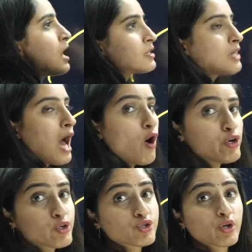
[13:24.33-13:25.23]
now
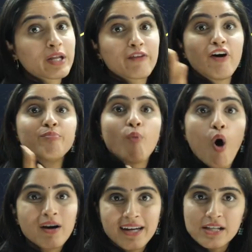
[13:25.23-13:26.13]
you should give a
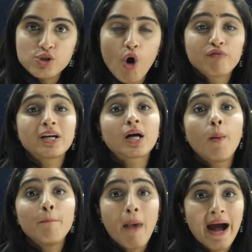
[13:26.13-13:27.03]
mock test of the
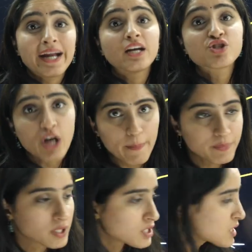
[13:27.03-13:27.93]
combined
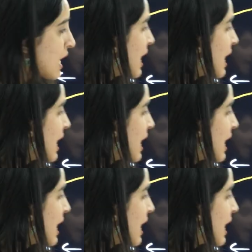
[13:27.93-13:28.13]
chapters.